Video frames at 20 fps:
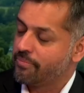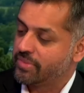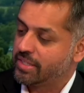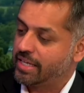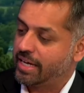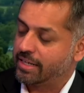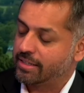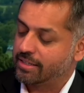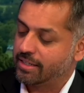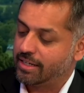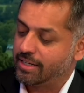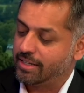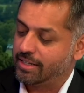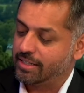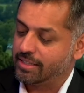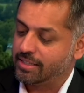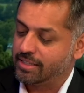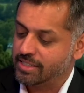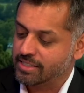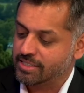that
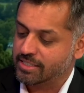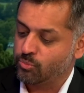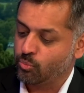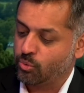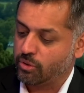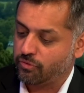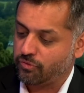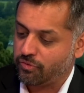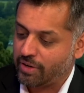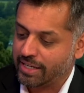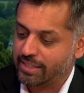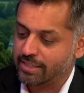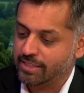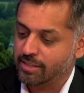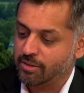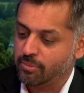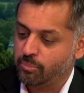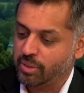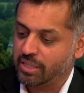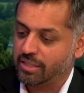this will
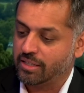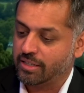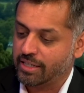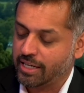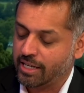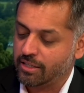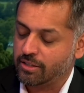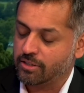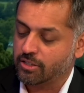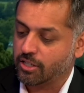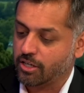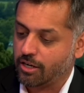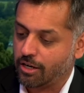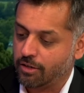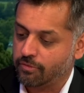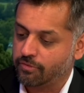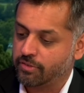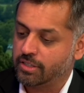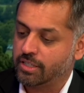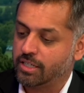finally be the nail in the
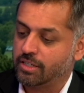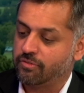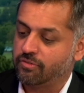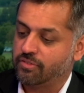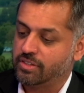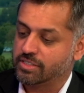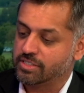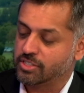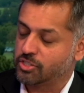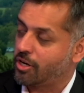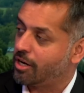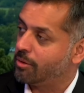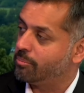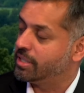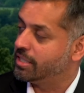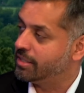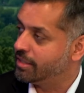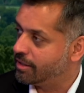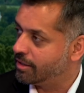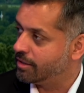coffin of this zombie
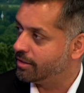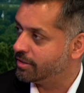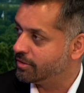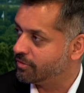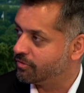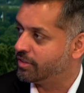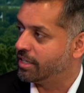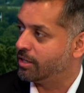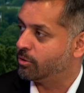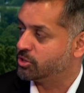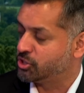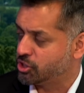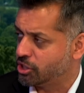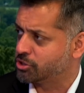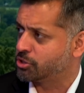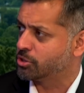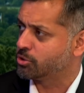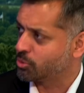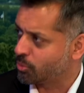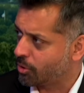narrative that
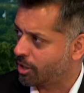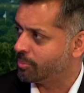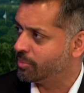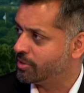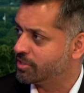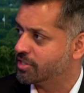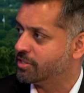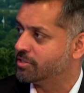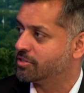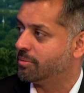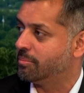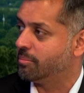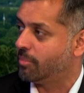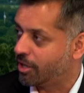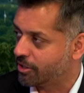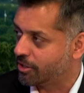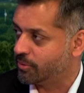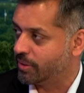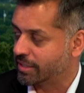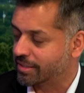Justice Roberts is a
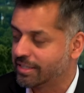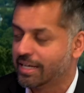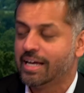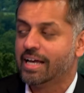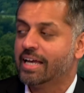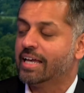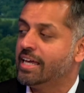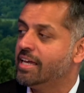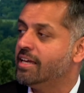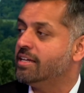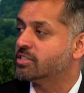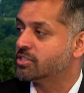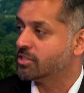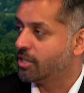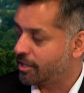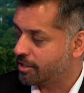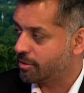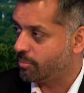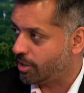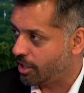moderate. He is
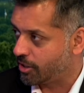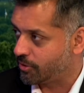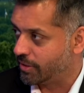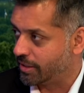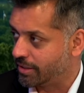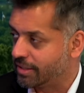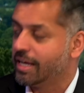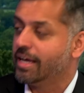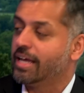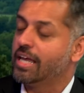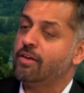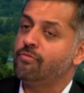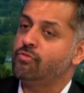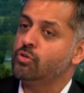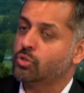not a moderate. If you